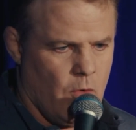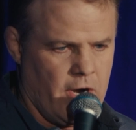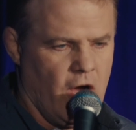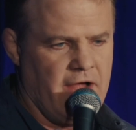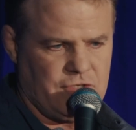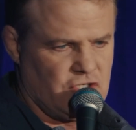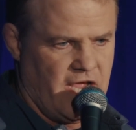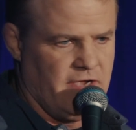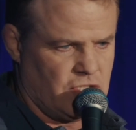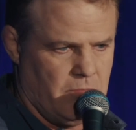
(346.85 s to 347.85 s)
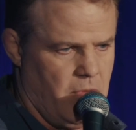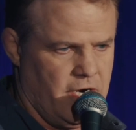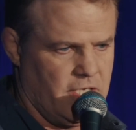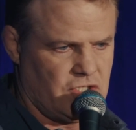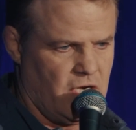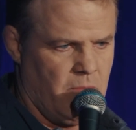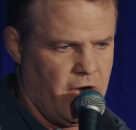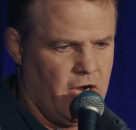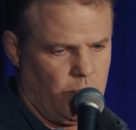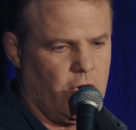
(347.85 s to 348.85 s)
We're going to have to save some money
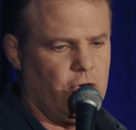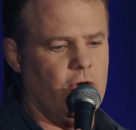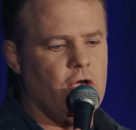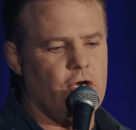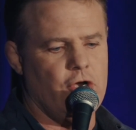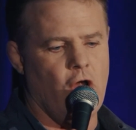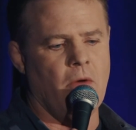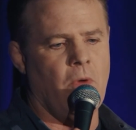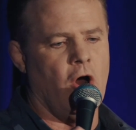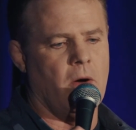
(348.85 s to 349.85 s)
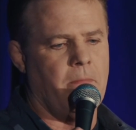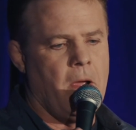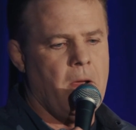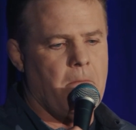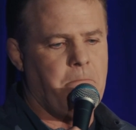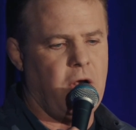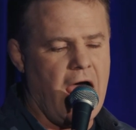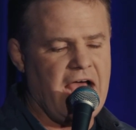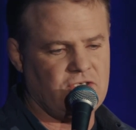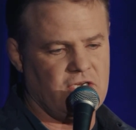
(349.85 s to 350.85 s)
somewhere. Here's what we're going to do. No more
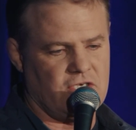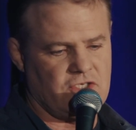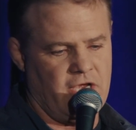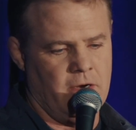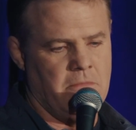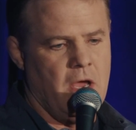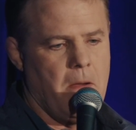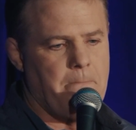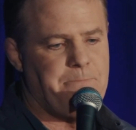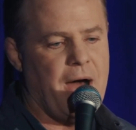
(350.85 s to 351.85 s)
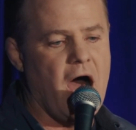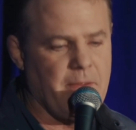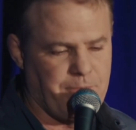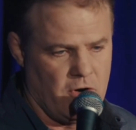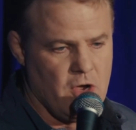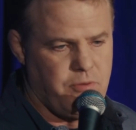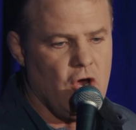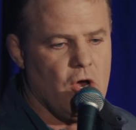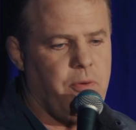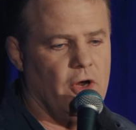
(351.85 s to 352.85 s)
plastic. Send them paper.
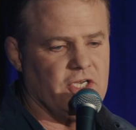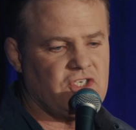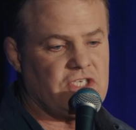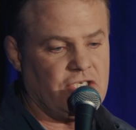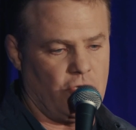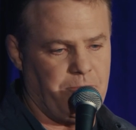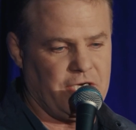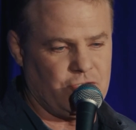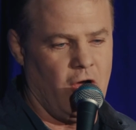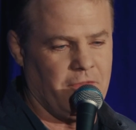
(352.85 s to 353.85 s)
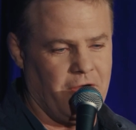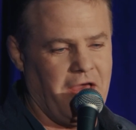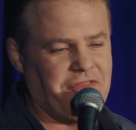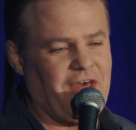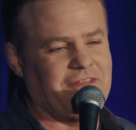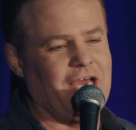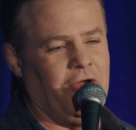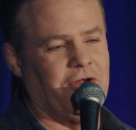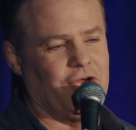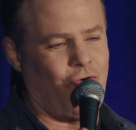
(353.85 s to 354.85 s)
Put a scissor picture on there. They think they're
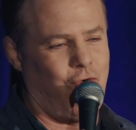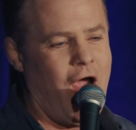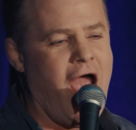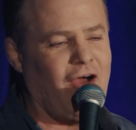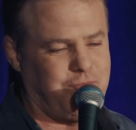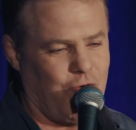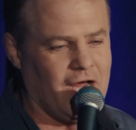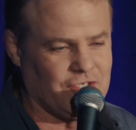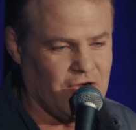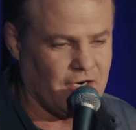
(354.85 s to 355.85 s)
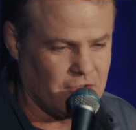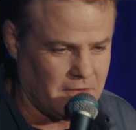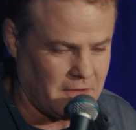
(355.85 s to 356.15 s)
doing a craft project.